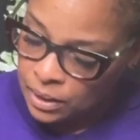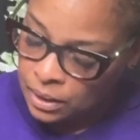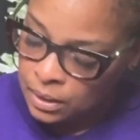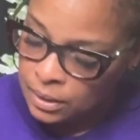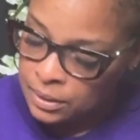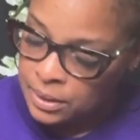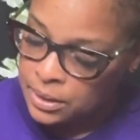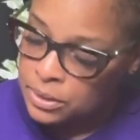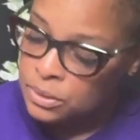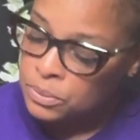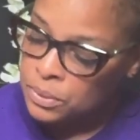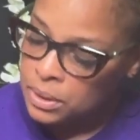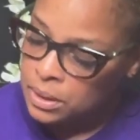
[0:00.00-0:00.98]
yeah,
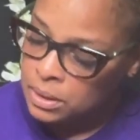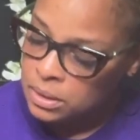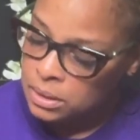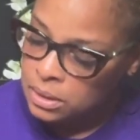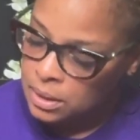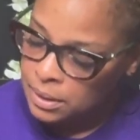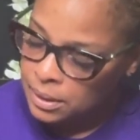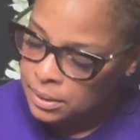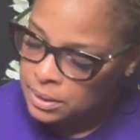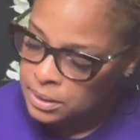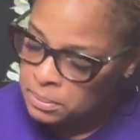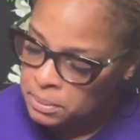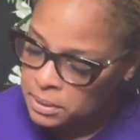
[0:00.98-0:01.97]
this
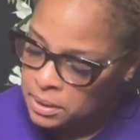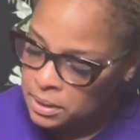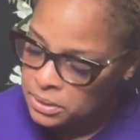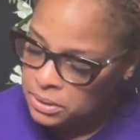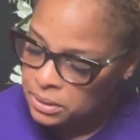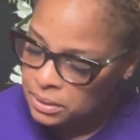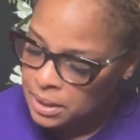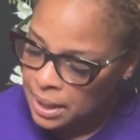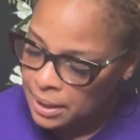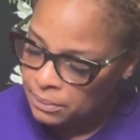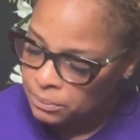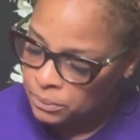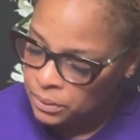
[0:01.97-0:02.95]
production
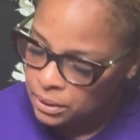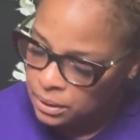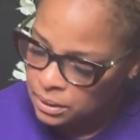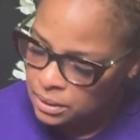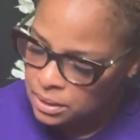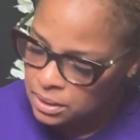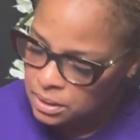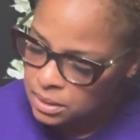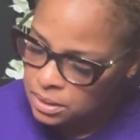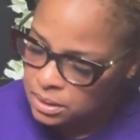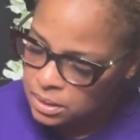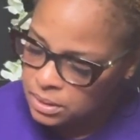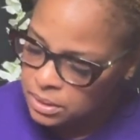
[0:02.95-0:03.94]
date
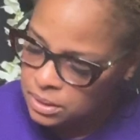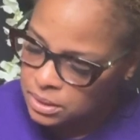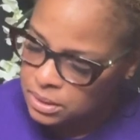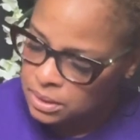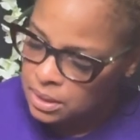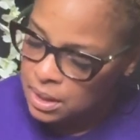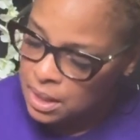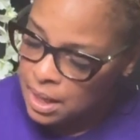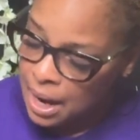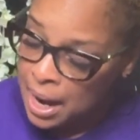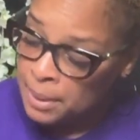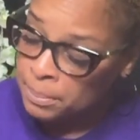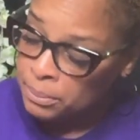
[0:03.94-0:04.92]
was
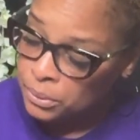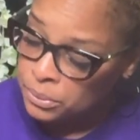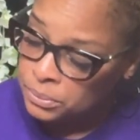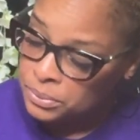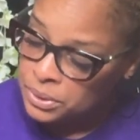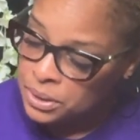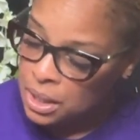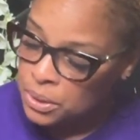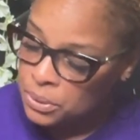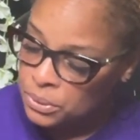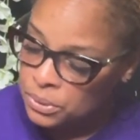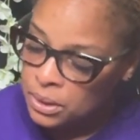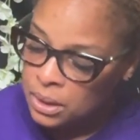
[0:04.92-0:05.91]
April.
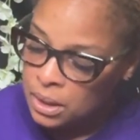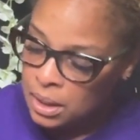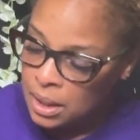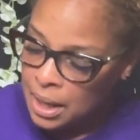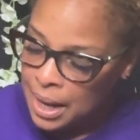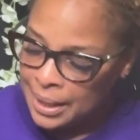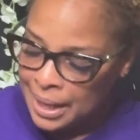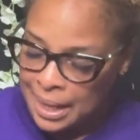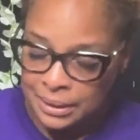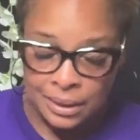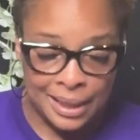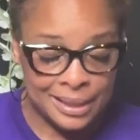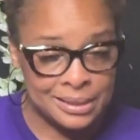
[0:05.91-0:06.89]
So, and
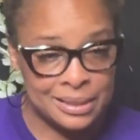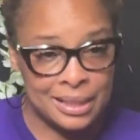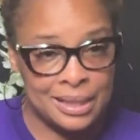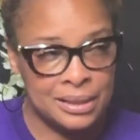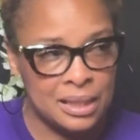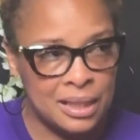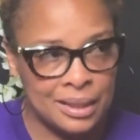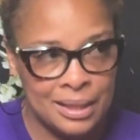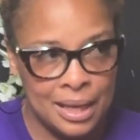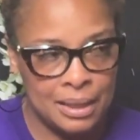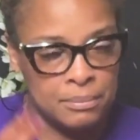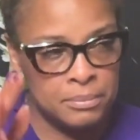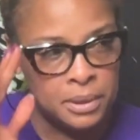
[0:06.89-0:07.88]
like I said, I think I
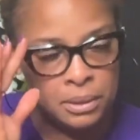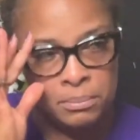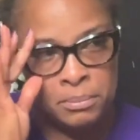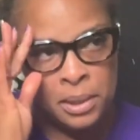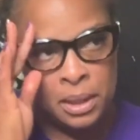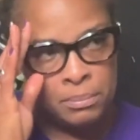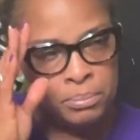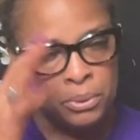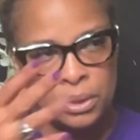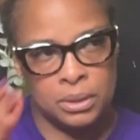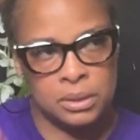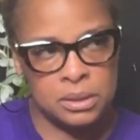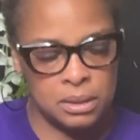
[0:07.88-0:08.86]
got it mid
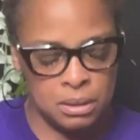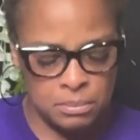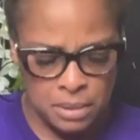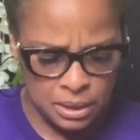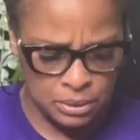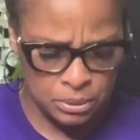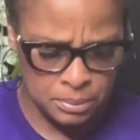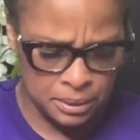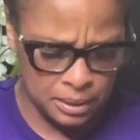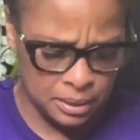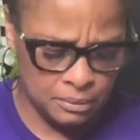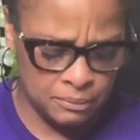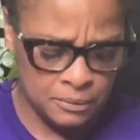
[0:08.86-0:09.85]
part of summer, I do
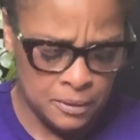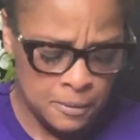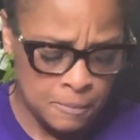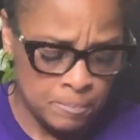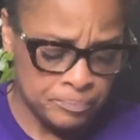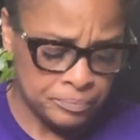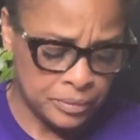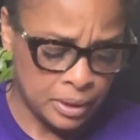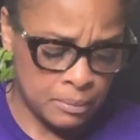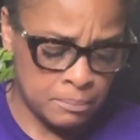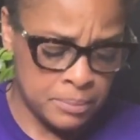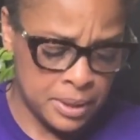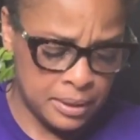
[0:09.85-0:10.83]
believe.
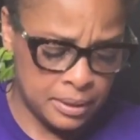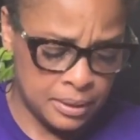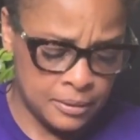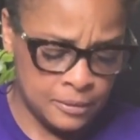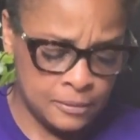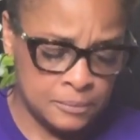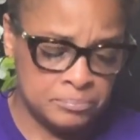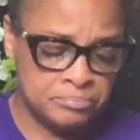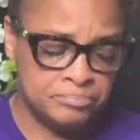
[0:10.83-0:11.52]
But I